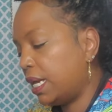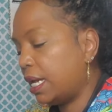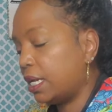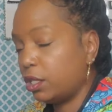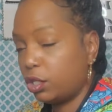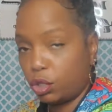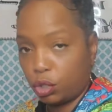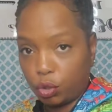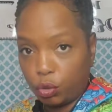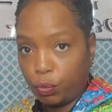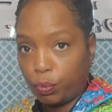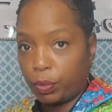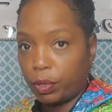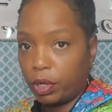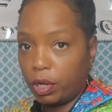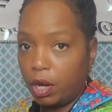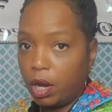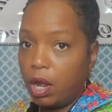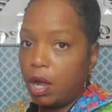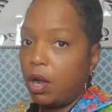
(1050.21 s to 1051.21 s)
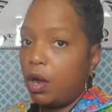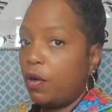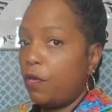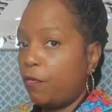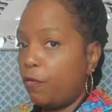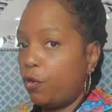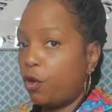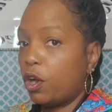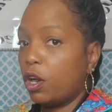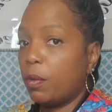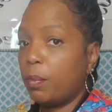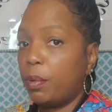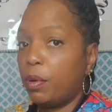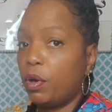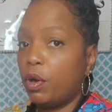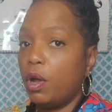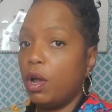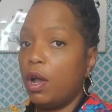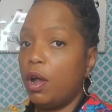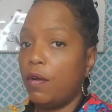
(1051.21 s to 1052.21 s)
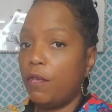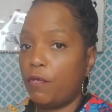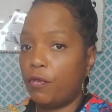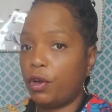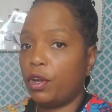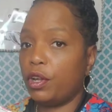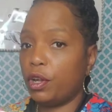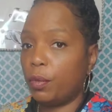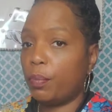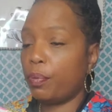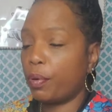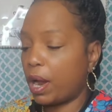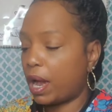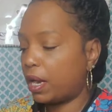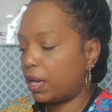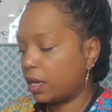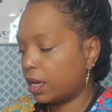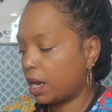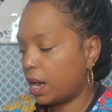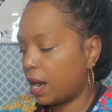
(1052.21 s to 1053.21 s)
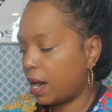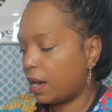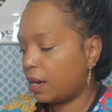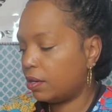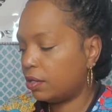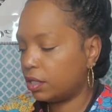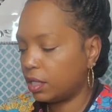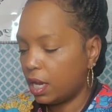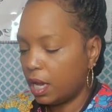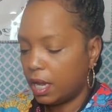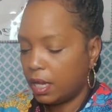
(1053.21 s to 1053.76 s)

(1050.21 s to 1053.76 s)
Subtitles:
and super affordable for your product cards.